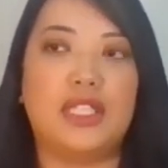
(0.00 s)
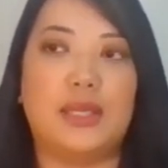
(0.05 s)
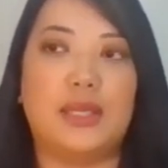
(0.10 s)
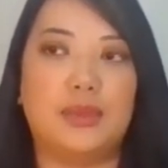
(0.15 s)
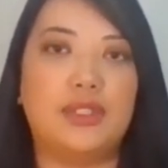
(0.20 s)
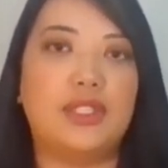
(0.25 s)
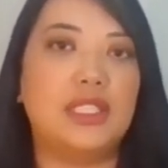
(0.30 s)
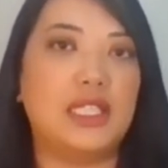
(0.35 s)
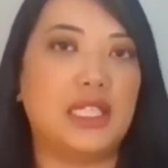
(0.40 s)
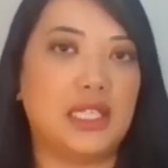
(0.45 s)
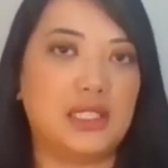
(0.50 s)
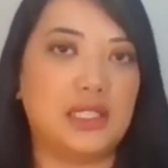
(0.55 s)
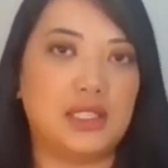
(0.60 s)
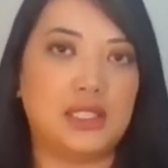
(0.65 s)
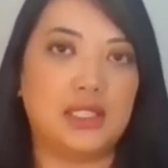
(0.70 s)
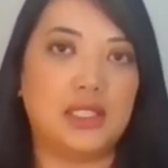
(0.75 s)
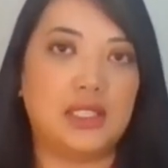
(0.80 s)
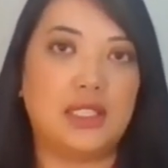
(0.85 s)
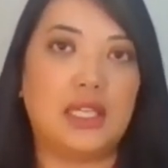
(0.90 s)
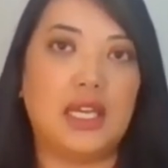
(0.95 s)
able to get
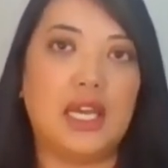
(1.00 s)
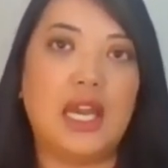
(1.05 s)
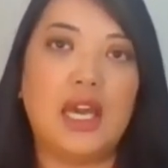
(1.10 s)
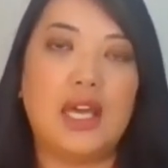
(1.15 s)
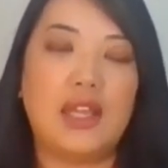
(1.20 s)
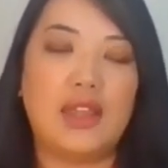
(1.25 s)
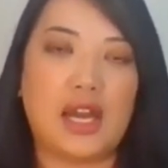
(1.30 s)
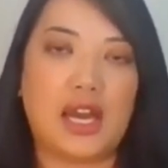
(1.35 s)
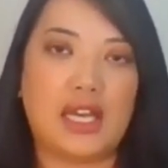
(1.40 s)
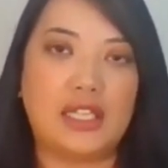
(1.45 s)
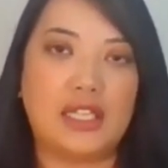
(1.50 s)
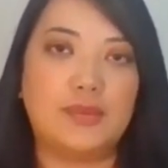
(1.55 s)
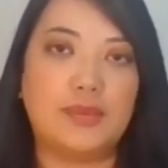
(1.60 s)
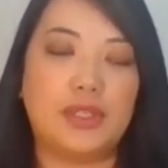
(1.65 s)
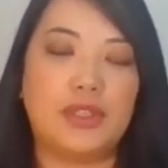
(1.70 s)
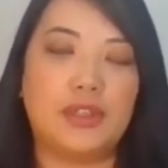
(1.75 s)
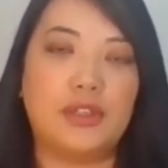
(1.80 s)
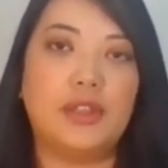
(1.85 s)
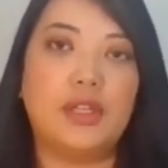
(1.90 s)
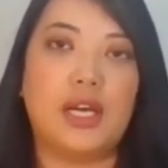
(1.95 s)
to the
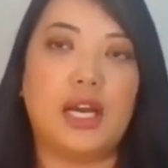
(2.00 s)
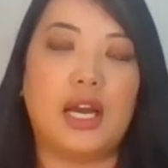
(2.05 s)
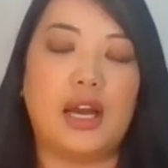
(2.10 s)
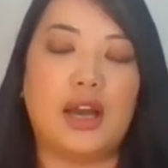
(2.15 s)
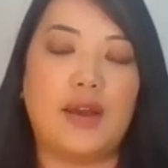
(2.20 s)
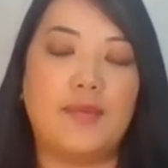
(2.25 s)
hospital.